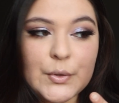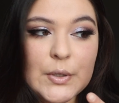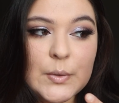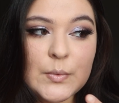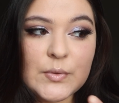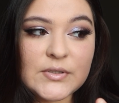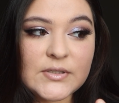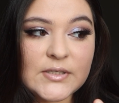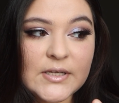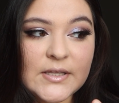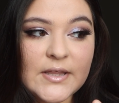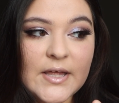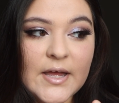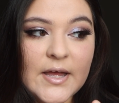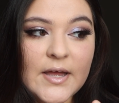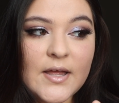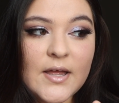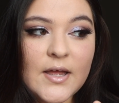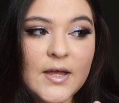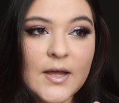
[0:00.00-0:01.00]
I will say
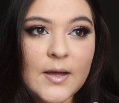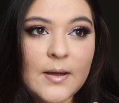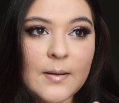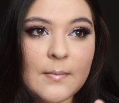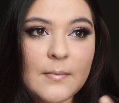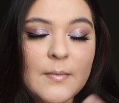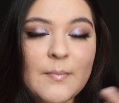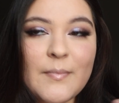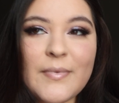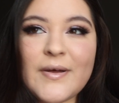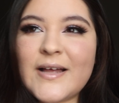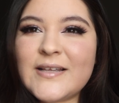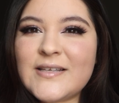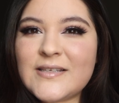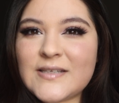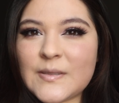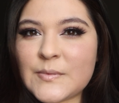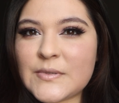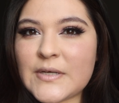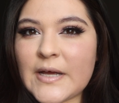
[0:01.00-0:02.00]
that. But at the
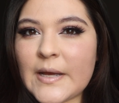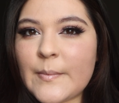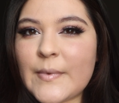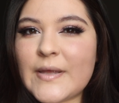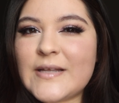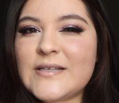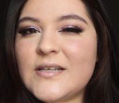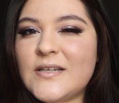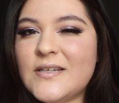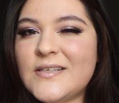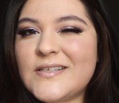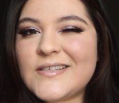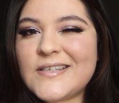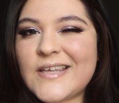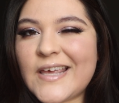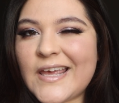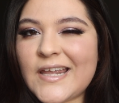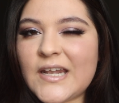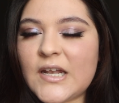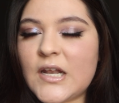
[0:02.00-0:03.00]
same time, it's in
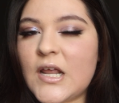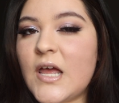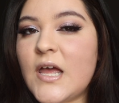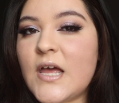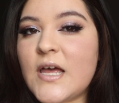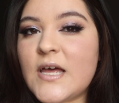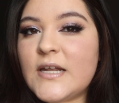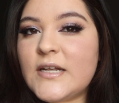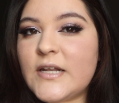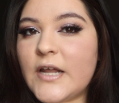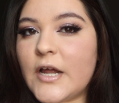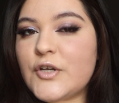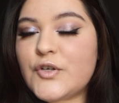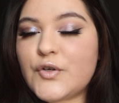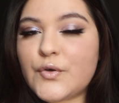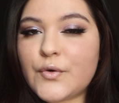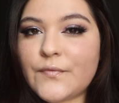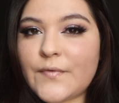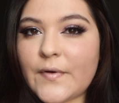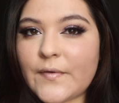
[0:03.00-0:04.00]
Skin
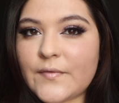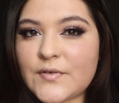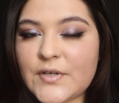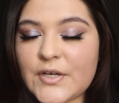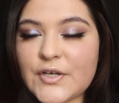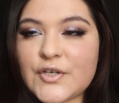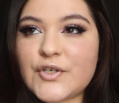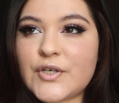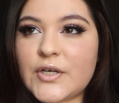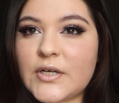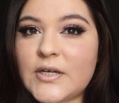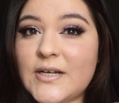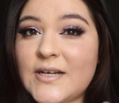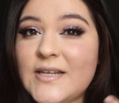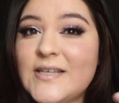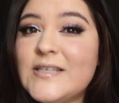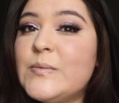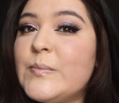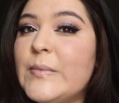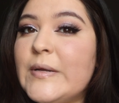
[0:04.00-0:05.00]
Natural foundation. It
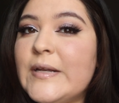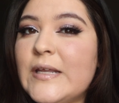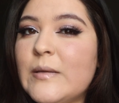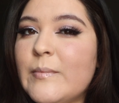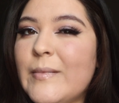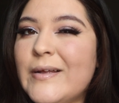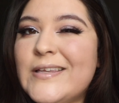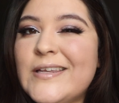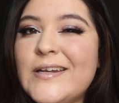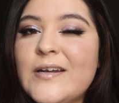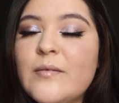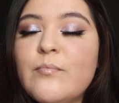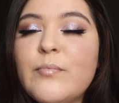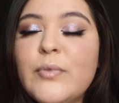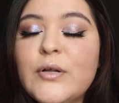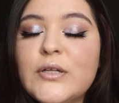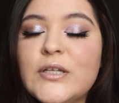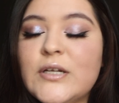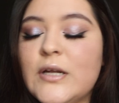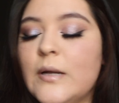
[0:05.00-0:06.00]
is medium. I didn't
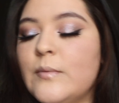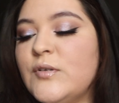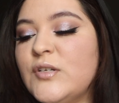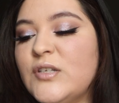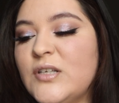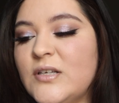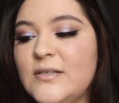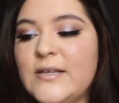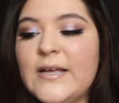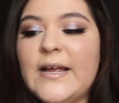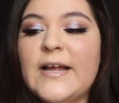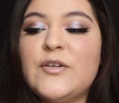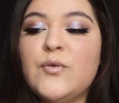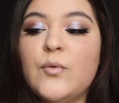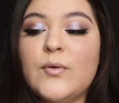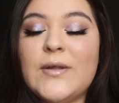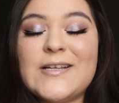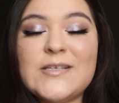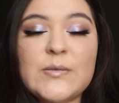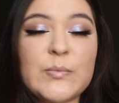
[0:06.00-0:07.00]
build it up just because like I
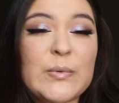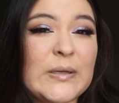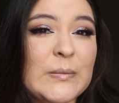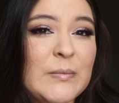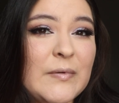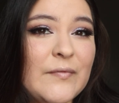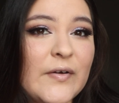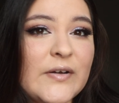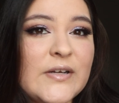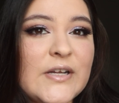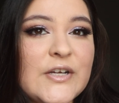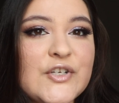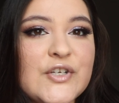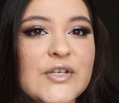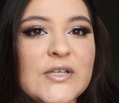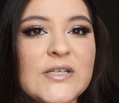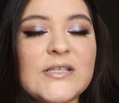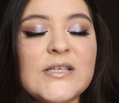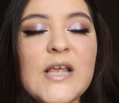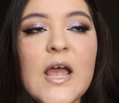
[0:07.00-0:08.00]
don't like to build up my
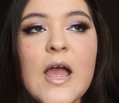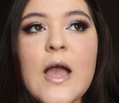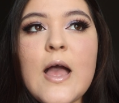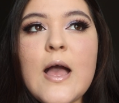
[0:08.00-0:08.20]
foundations.